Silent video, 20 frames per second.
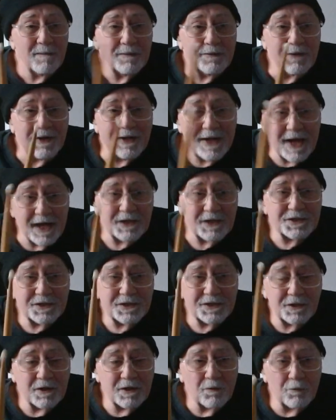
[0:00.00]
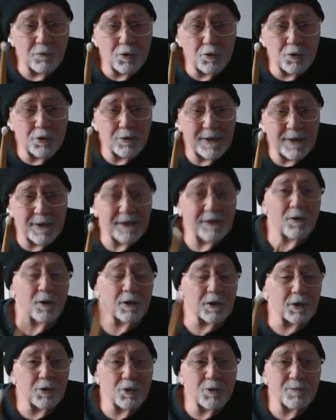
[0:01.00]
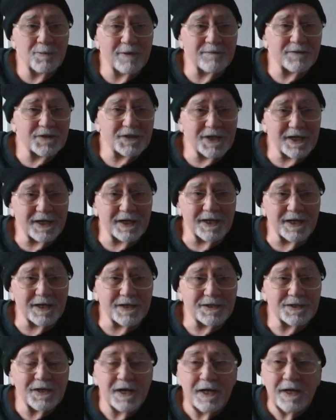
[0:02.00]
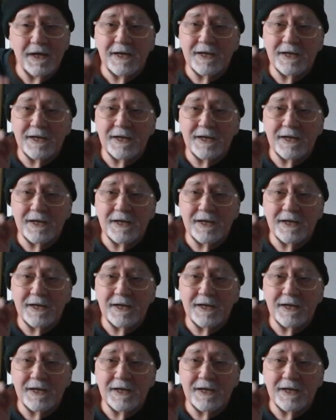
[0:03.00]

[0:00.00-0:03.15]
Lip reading: the next rudiment or group of stickings